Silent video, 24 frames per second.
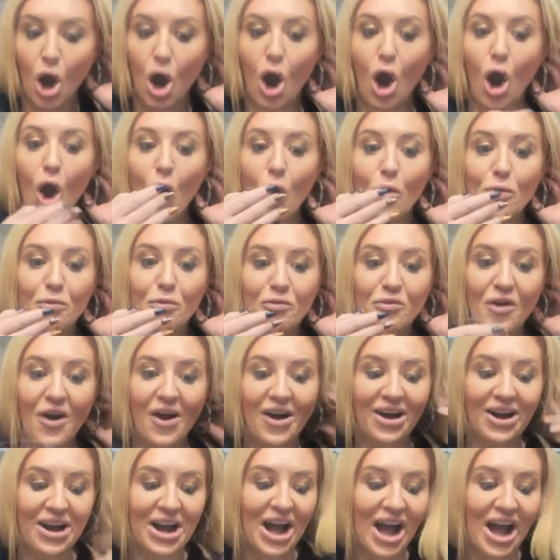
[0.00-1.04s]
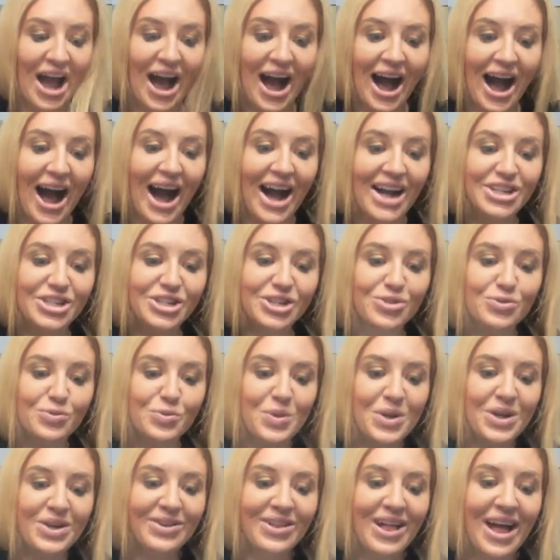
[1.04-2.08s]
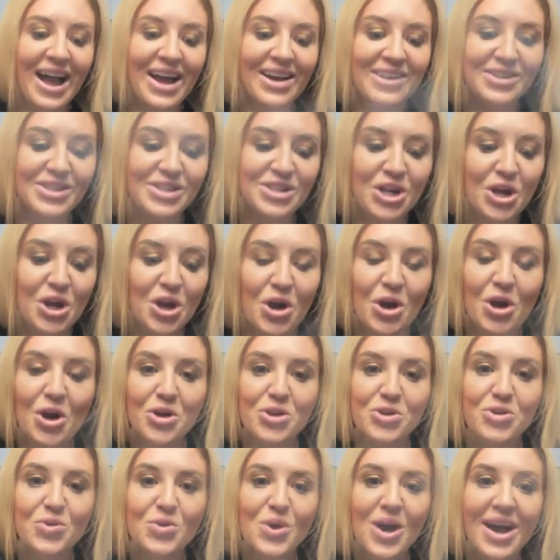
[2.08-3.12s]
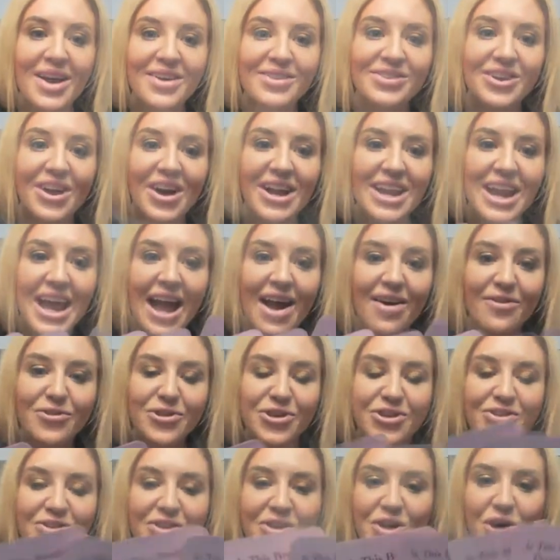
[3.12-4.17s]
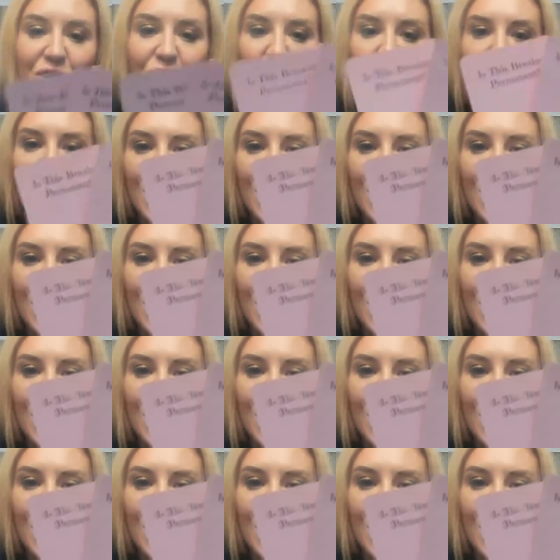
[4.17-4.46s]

Oh, fuck. I just realized you guys got every single